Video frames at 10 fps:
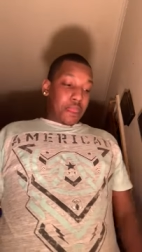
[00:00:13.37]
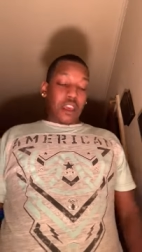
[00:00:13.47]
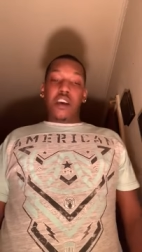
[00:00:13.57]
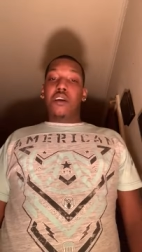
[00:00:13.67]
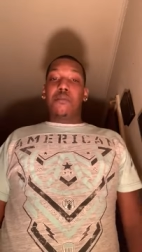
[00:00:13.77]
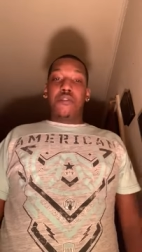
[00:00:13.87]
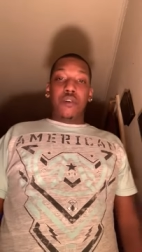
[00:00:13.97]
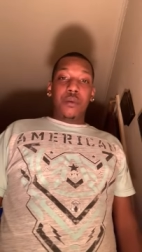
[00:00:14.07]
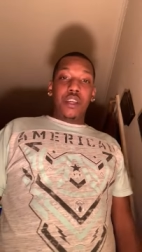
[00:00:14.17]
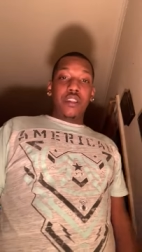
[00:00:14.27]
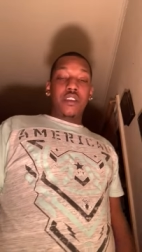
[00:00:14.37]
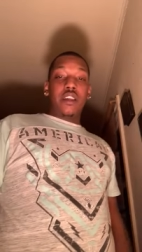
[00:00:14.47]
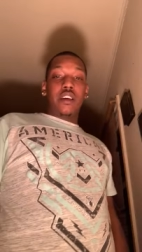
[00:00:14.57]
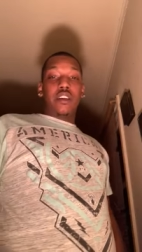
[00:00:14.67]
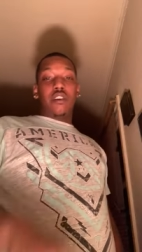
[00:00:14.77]
Uh, before we get into
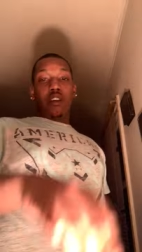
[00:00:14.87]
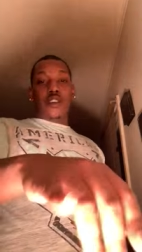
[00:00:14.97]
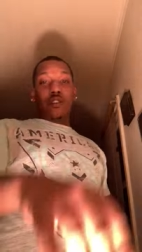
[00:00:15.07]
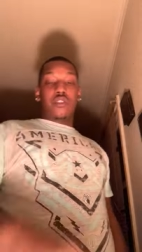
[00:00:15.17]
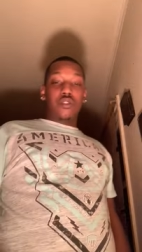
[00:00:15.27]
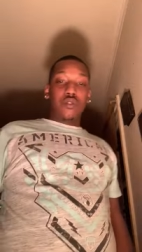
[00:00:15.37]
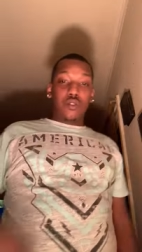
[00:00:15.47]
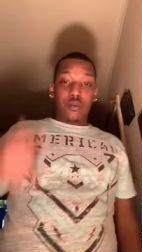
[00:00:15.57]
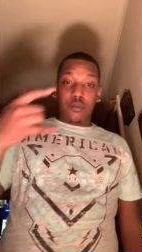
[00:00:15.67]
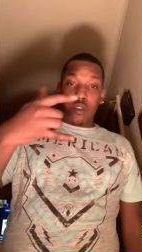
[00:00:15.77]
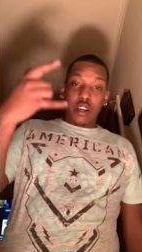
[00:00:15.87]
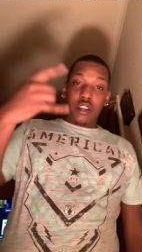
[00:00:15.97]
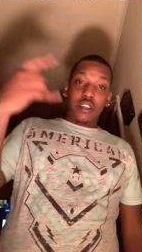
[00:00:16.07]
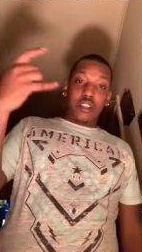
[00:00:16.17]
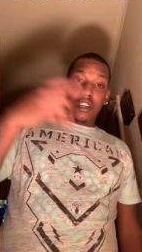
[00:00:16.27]
that, you already know what to do. Subscribe
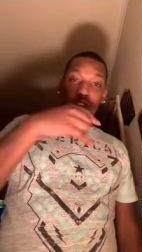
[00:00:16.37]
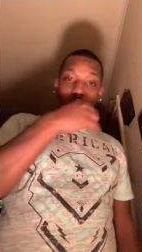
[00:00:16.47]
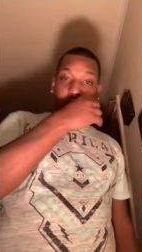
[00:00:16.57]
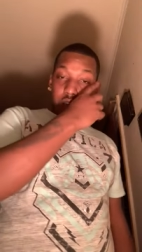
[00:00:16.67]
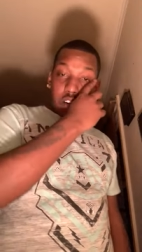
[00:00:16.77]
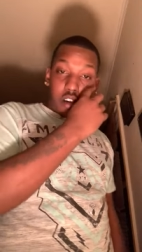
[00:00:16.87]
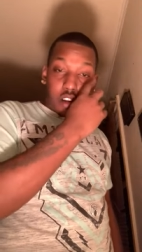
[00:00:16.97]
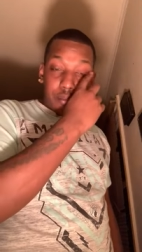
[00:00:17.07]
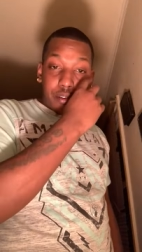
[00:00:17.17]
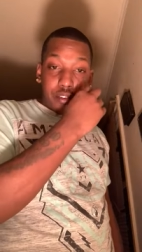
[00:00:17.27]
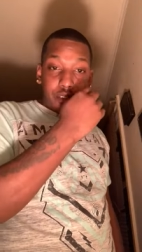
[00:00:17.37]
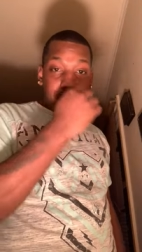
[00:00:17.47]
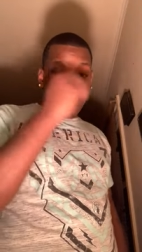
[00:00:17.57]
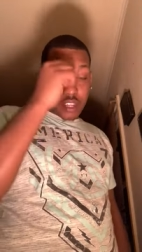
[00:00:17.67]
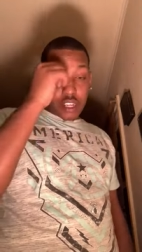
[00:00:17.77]
to this channel, turn on all the post
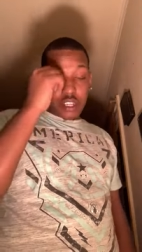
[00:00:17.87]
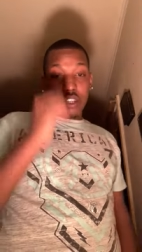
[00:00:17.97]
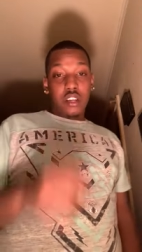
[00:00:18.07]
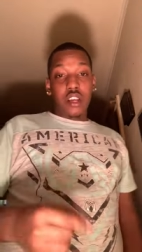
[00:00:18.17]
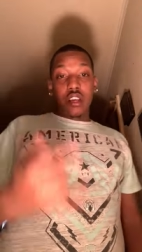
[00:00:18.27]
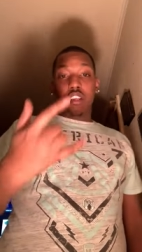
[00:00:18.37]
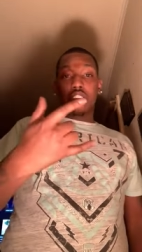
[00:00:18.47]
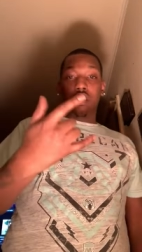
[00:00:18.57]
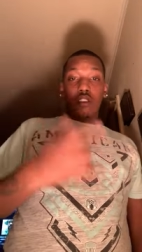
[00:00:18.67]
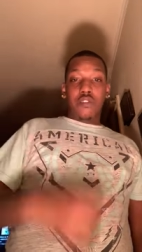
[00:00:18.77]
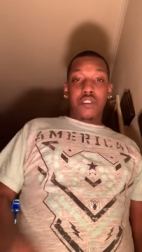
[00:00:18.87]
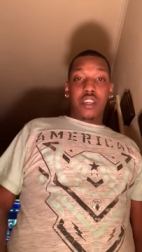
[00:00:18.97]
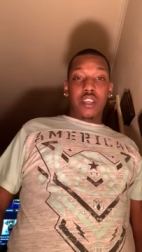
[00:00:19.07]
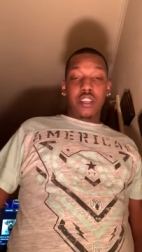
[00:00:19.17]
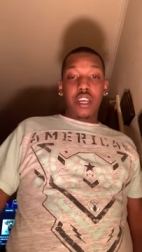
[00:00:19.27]
notifications, shout
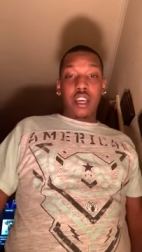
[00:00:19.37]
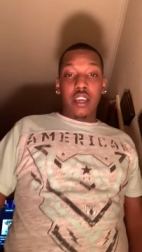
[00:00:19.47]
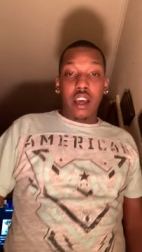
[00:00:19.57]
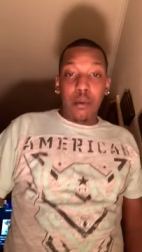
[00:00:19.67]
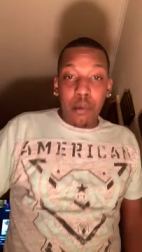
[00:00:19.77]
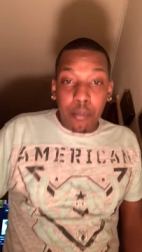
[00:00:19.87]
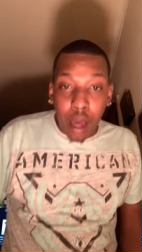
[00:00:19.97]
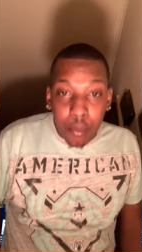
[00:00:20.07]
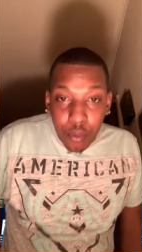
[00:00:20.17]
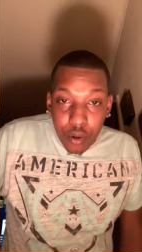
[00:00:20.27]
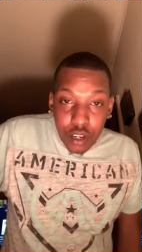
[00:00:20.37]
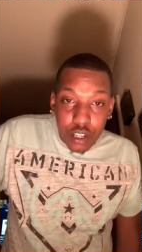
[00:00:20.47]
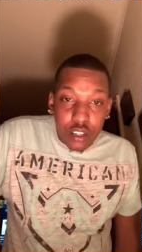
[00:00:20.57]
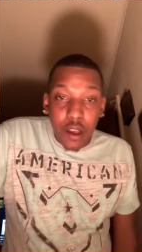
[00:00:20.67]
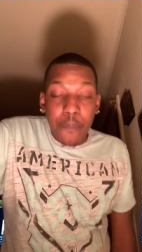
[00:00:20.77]
notification gang. Y'all been bopping with
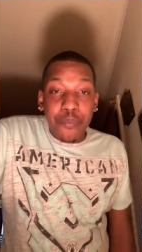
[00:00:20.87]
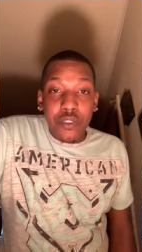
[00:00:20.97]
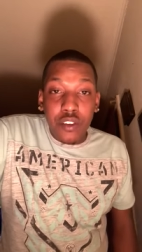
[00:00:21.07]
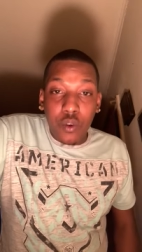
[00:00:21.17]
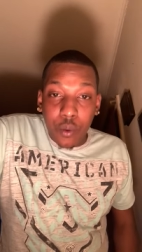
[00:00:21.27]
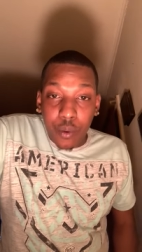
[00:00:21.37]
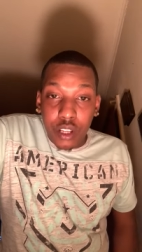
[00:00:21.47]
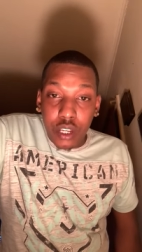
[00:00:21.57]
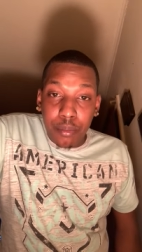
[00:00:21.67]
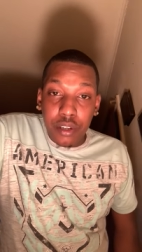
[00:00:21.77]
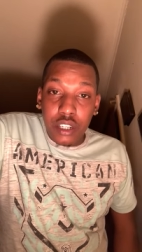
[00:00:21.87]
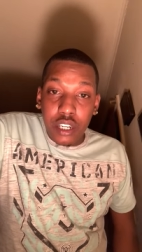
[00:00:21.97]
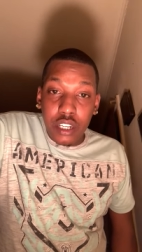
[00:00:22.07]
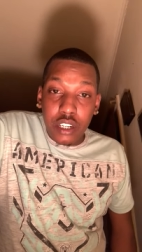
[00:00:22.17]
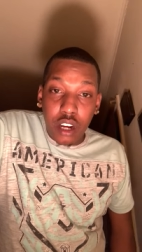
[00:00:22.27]
us. So we really
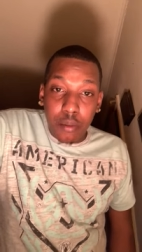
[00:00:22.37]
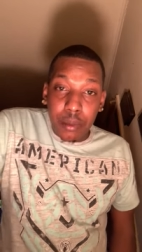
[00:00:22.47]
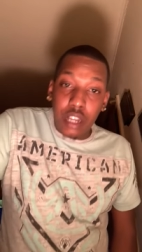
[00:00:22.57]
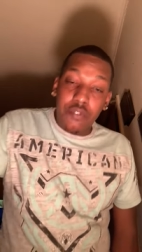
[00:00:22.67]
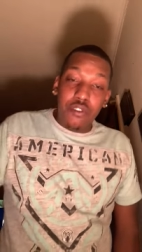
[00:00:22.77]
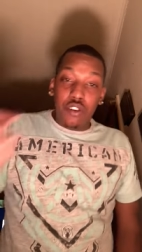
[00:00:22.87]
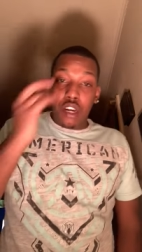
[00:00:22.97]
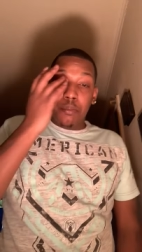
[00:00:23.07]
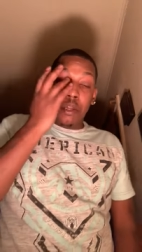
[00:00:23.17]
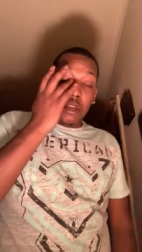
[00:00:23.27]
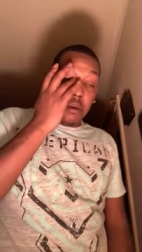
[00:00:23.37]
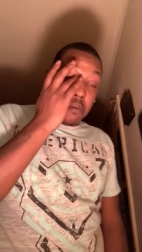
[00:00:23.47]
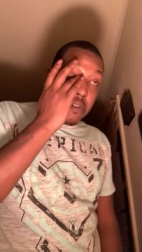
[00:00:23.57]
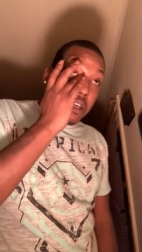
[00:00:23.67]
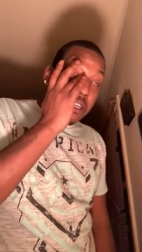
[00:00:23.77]
appreciate y'all, man. If you're trying to be a
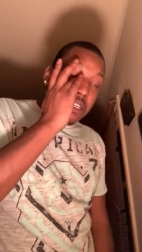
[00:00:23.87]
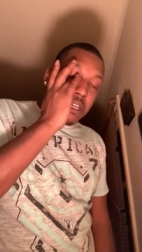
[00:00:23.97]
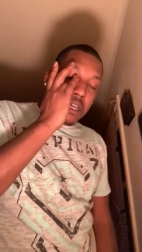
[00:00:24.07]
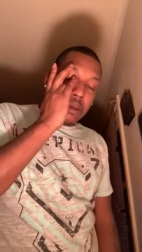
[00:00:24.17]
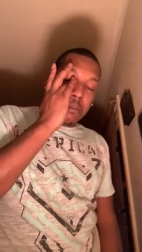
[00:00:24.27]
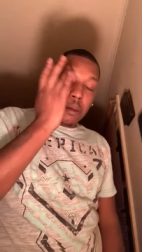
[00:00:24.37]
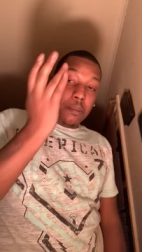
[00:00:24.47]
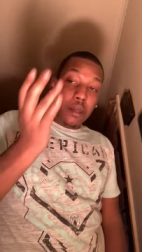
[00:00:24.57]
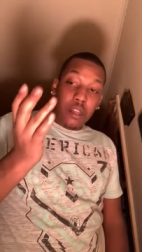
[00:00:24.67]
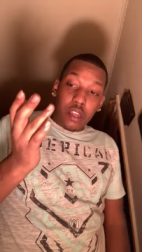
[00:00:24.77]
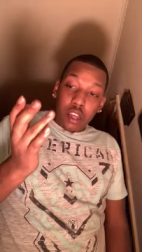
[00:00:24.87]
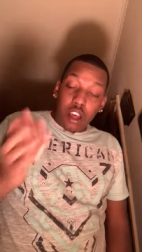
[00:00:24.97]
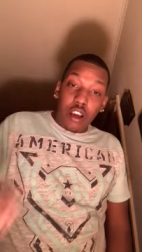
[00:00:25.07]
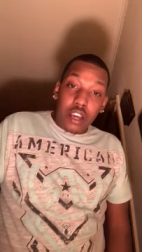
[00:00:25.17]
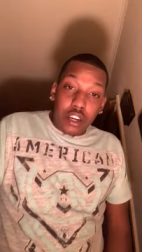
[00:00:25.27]
notification gang member,
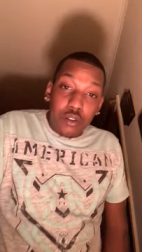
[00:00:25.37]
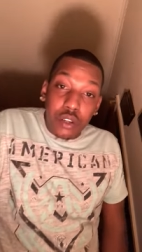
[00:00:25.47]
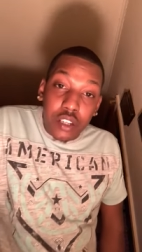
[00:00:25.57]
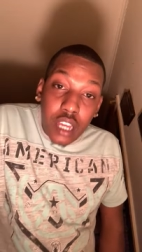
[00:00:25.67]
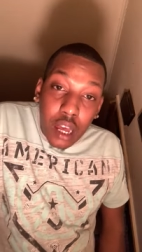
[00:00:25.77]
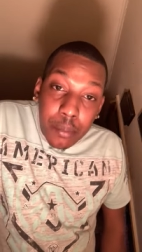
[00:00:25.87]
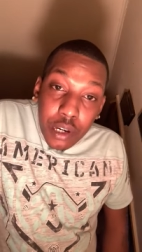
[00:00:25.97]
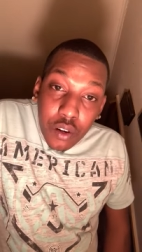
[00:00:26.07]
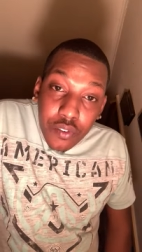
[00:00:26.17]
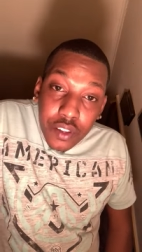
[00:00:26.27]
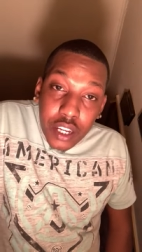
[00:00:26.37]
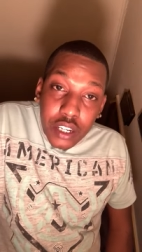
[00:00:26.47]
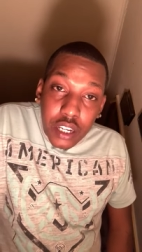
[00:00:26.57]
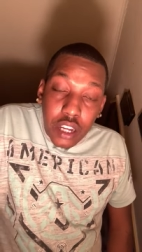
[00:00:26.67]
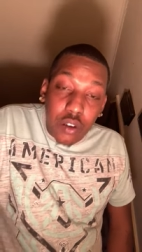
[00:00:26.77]
all you gotta do just comment
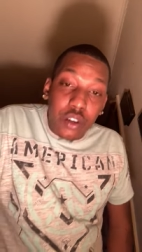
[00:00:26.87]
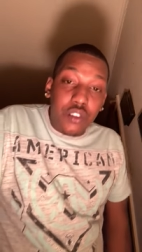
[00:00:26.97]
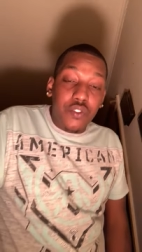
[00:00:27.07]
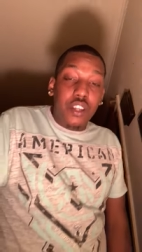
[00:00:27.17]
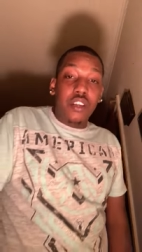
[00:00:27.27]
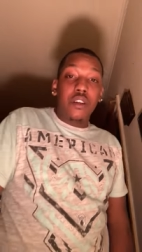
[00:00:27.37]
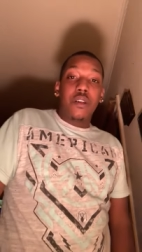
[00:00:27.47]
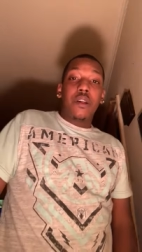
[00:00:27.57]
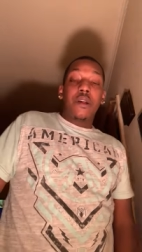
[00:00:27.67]
notification gang on this video.